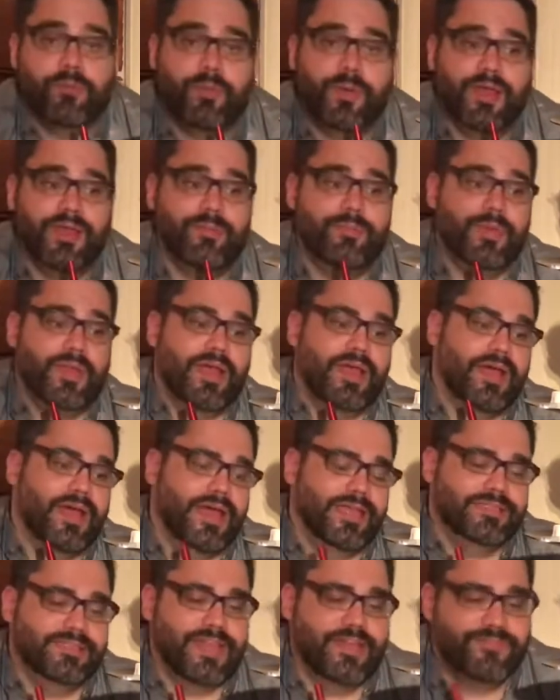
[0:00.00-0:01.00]
pipe, and
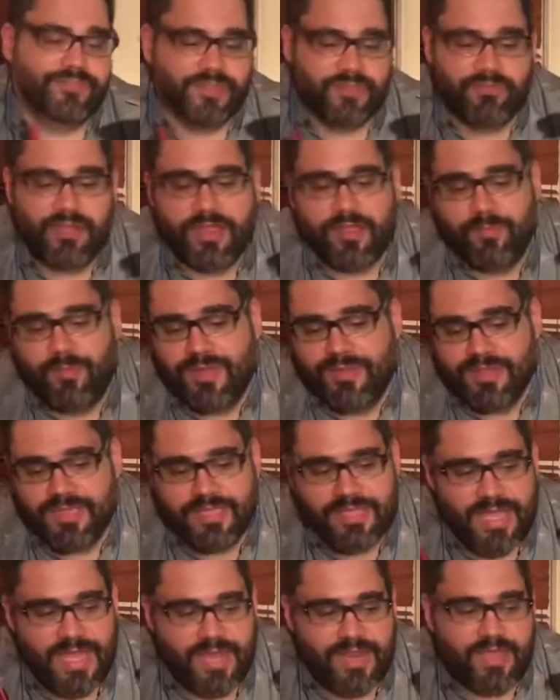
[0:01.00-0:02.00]
I definitely recommend that
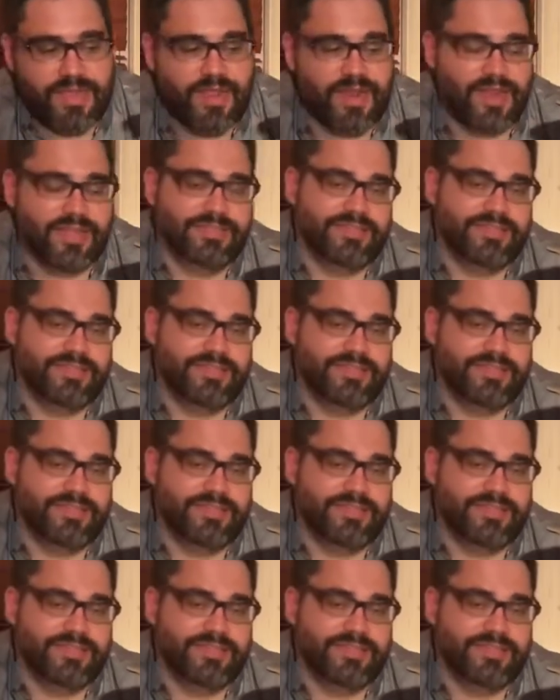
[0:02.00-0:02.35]
you get it, and I